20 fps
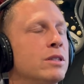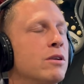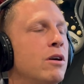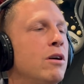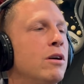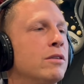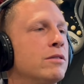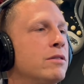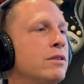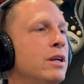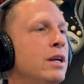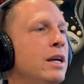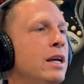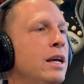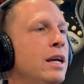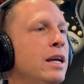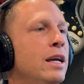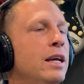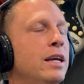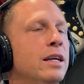results
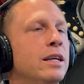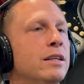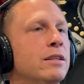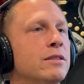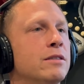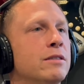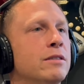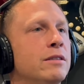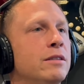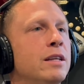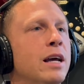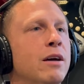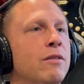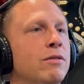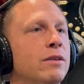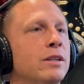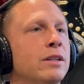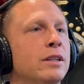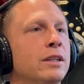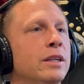is
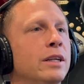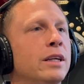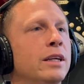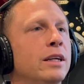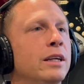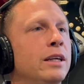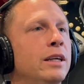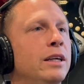definitely a